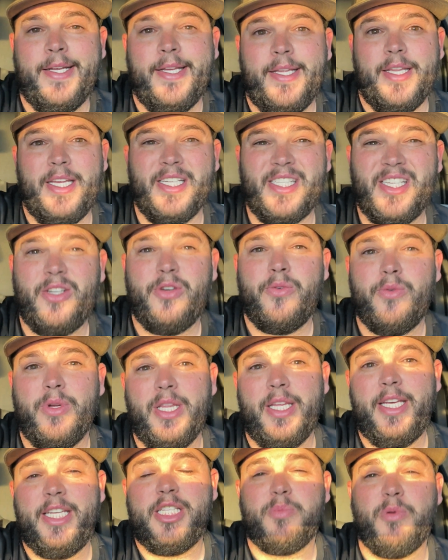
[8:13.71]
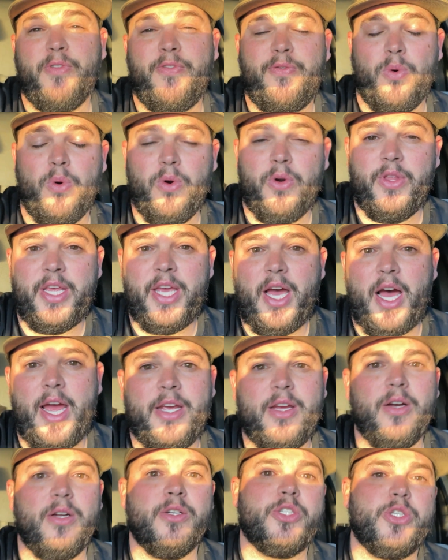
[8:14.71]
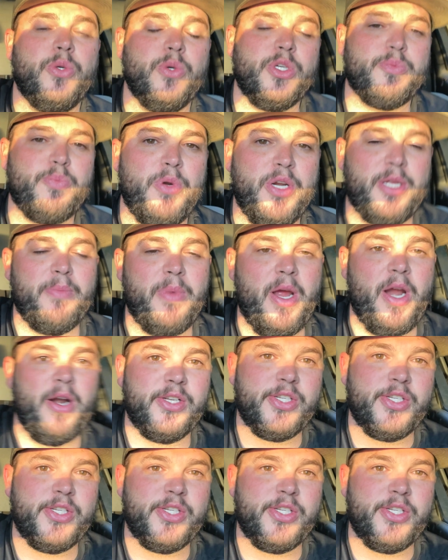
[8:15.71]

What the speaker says: this is gonna release before the Icon Tour Spring Bear.